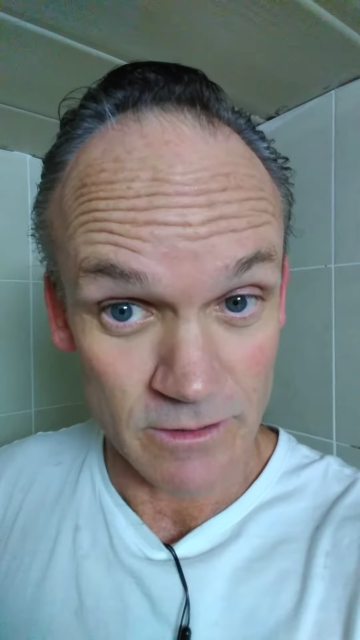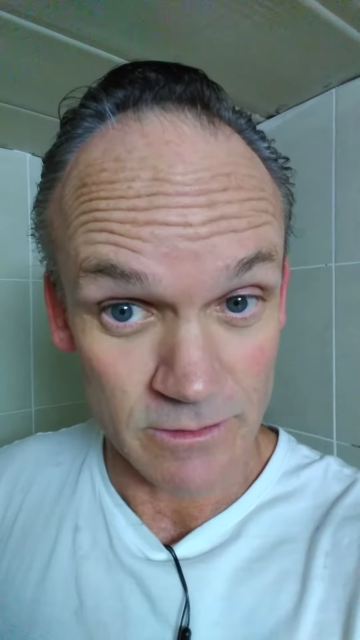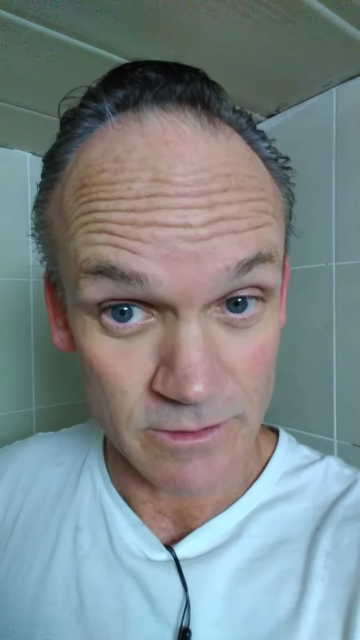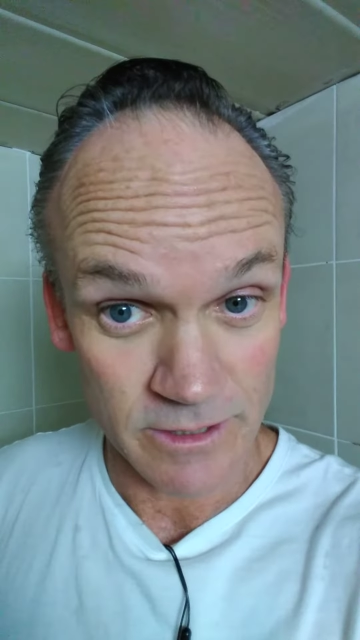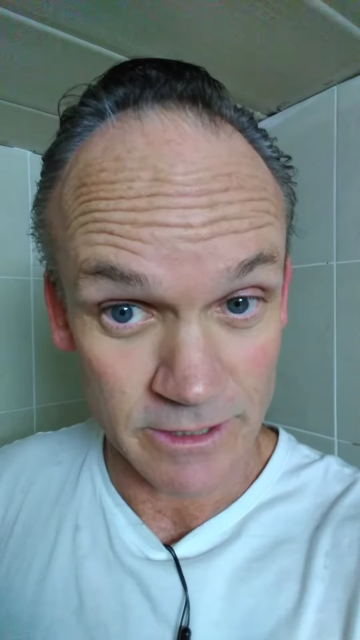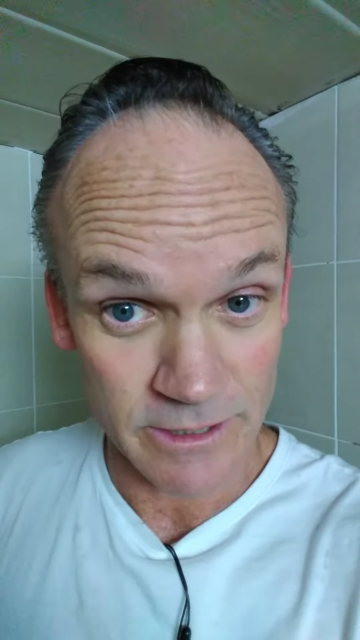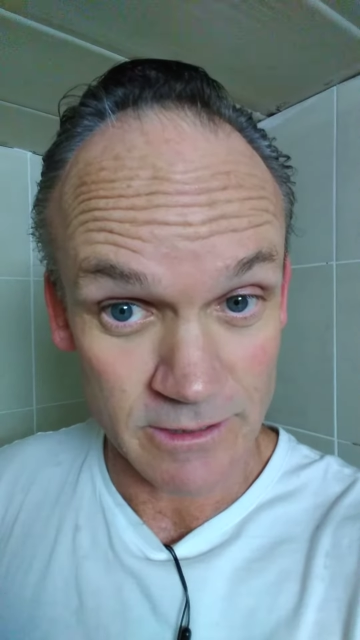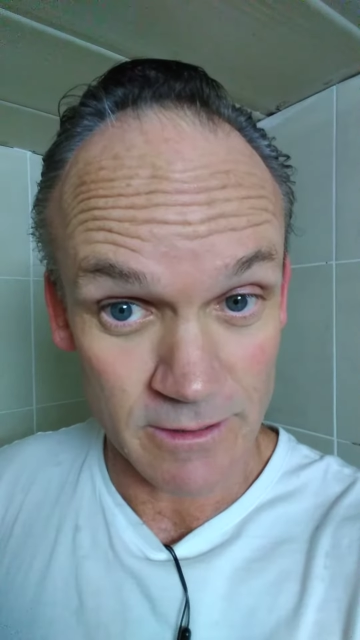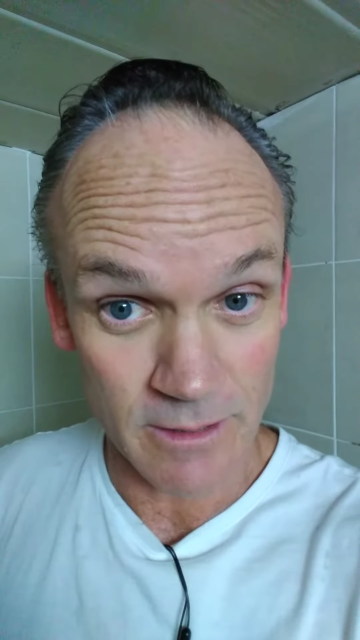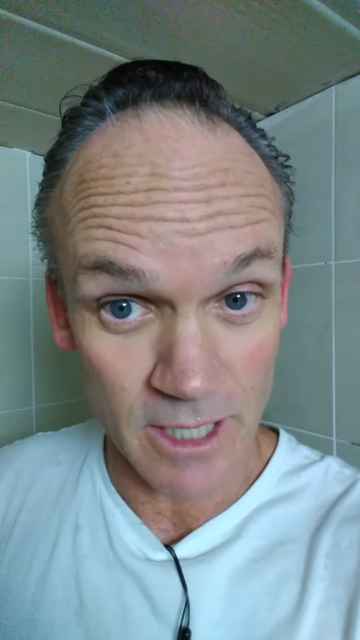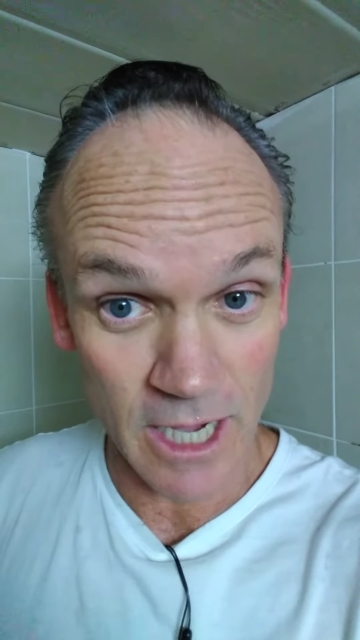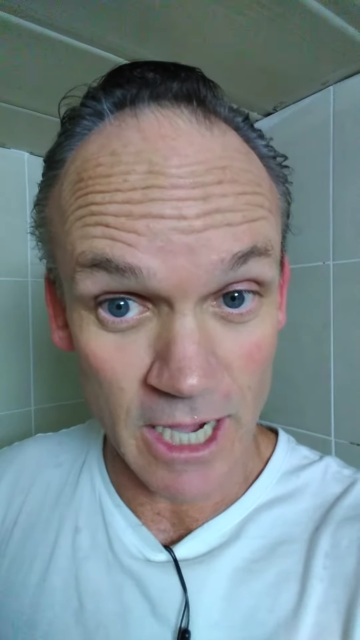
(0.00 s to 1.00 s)
Okay.
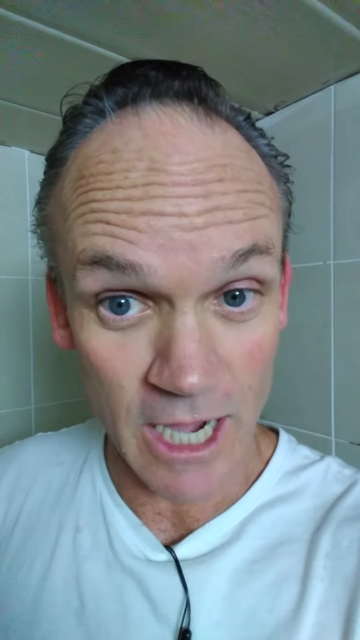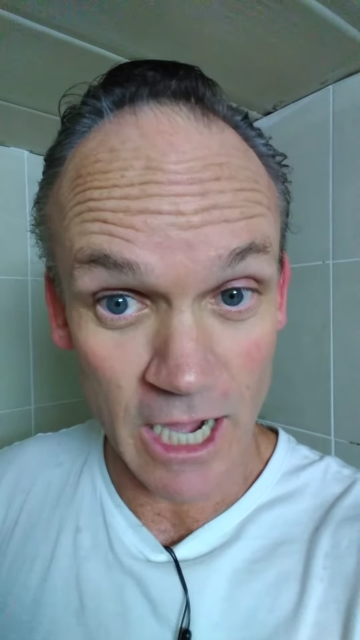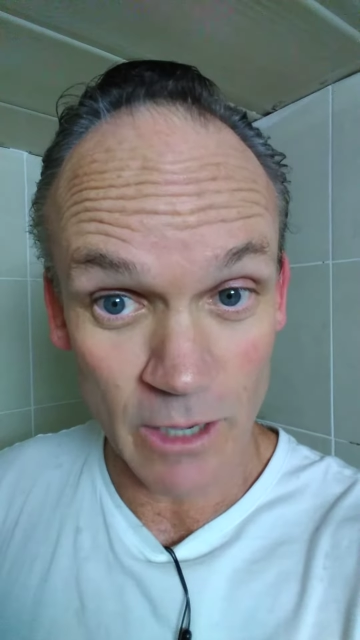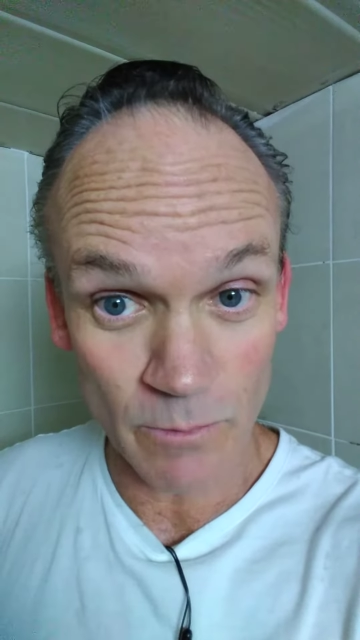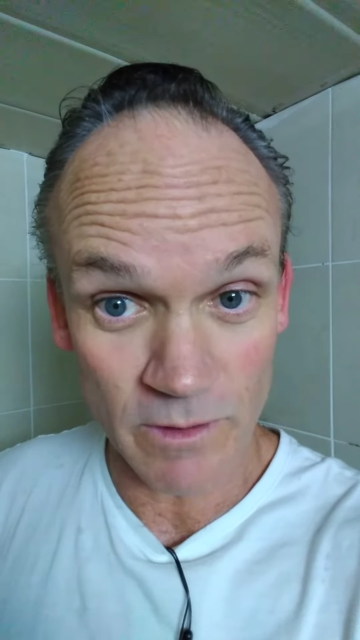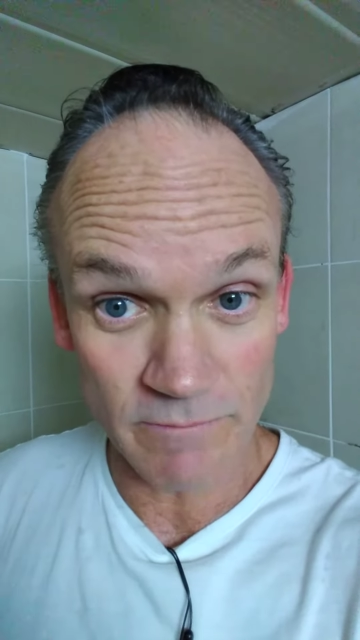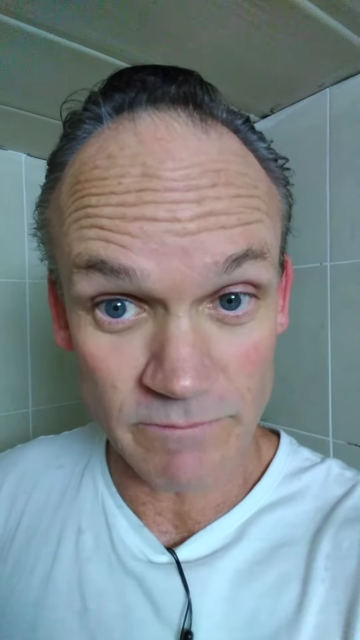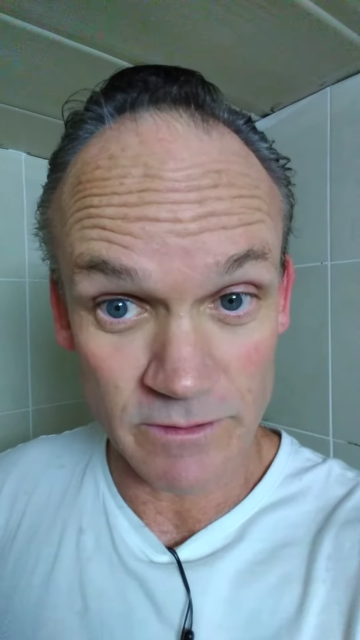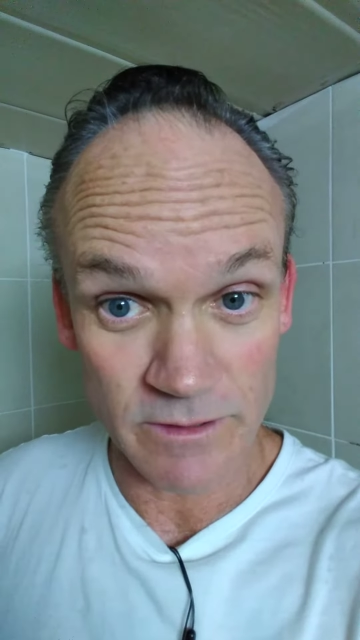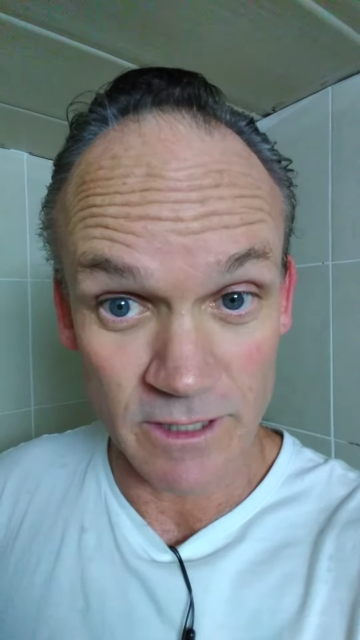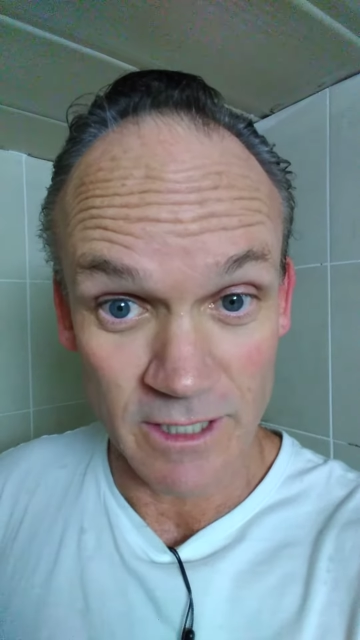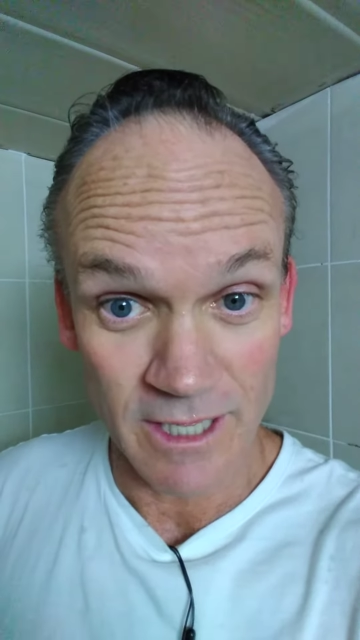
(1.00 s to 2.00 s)

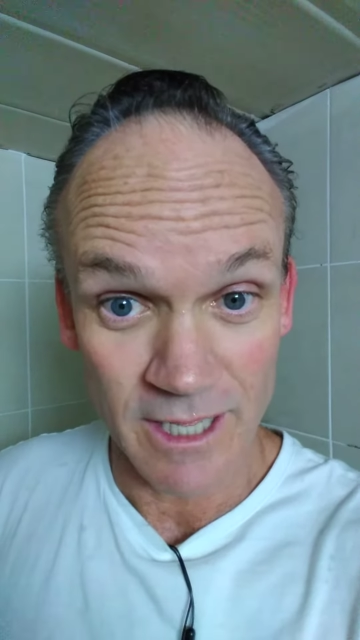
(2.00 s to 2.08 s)
However,